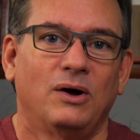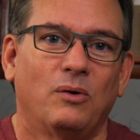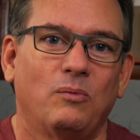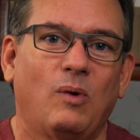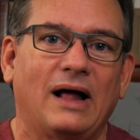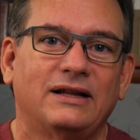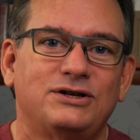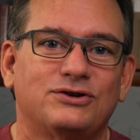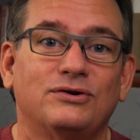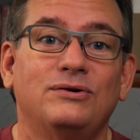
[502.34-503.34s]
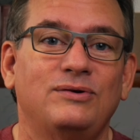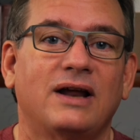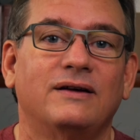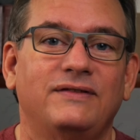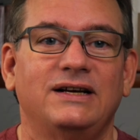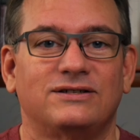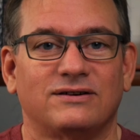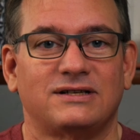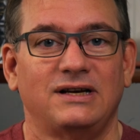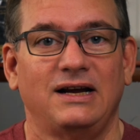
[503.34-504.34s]
While it's true none of these
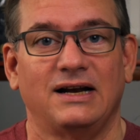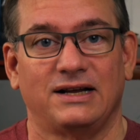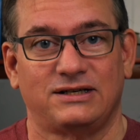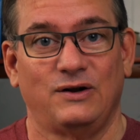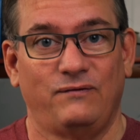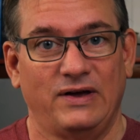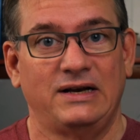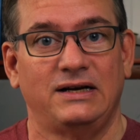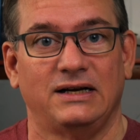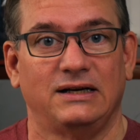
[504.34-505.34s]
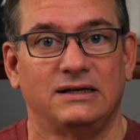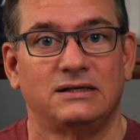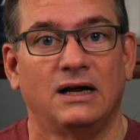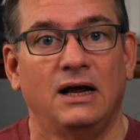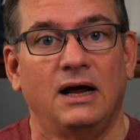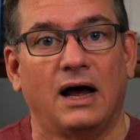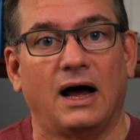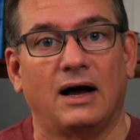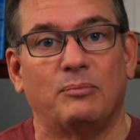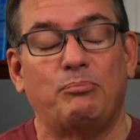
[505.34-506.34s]
are seen as divinities
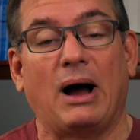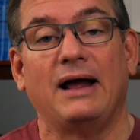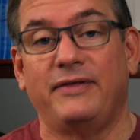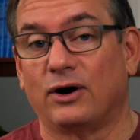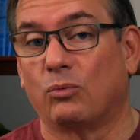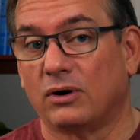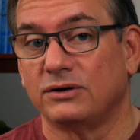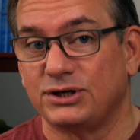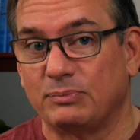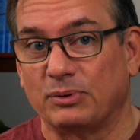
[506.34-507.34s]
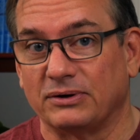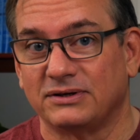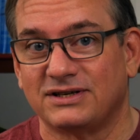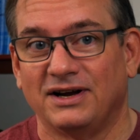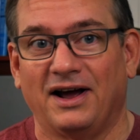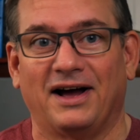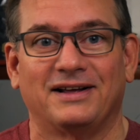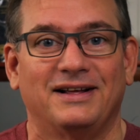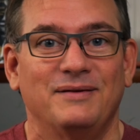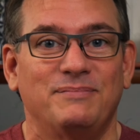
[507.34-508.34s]
by their worshipers,
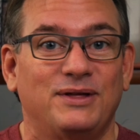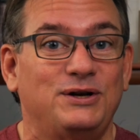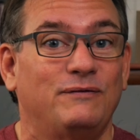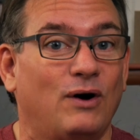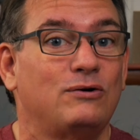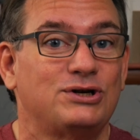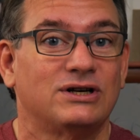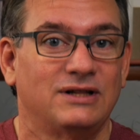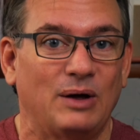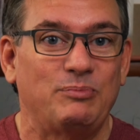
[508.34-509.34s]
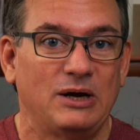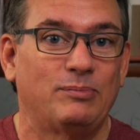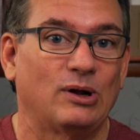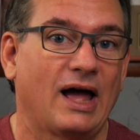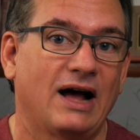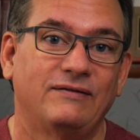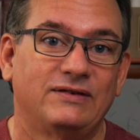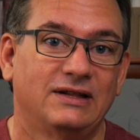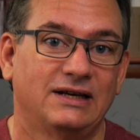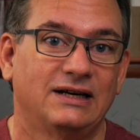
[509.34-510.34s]
the devotion that people have
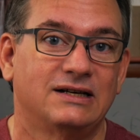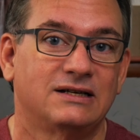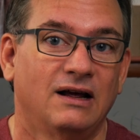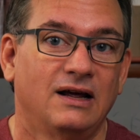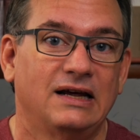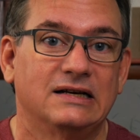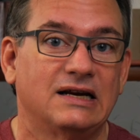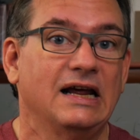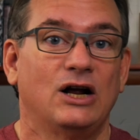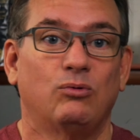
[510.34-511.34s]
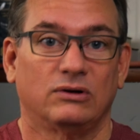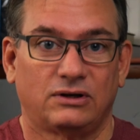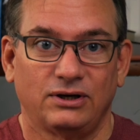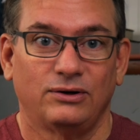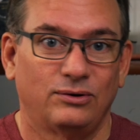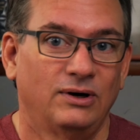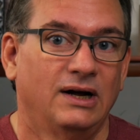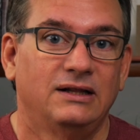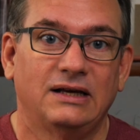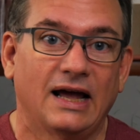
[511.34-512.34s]
to these is equal to
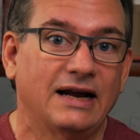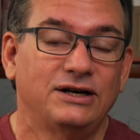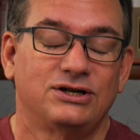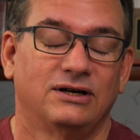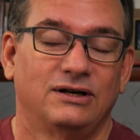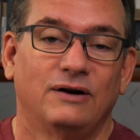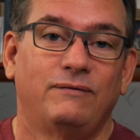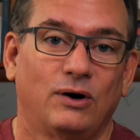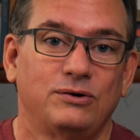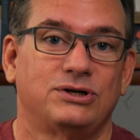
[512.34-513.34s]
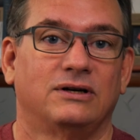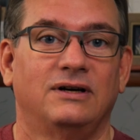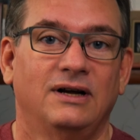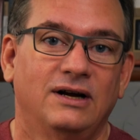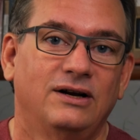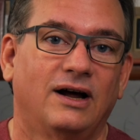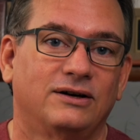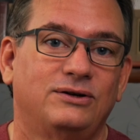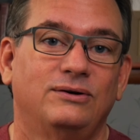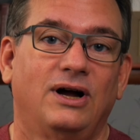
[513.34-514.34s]
the ancient devotion
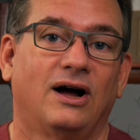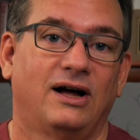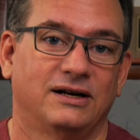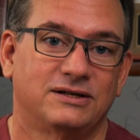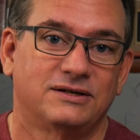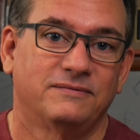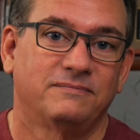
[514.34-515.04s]
to gods.